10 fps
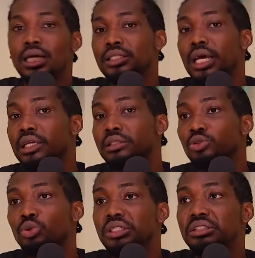like in
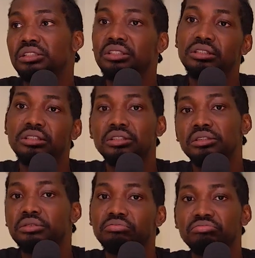
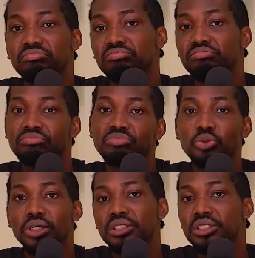20
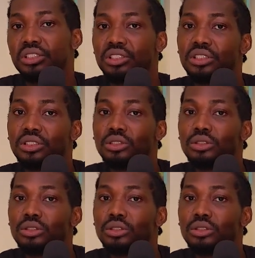20